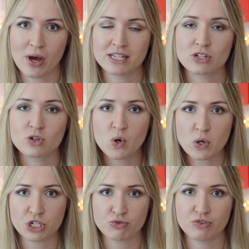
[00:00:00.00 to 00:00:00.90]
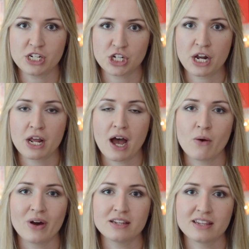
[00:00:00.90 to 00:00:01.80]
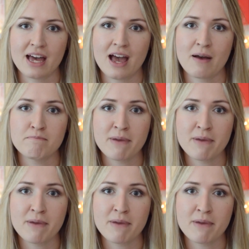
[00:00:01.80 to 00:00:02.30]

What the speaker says: It's a gorgeous region. I went there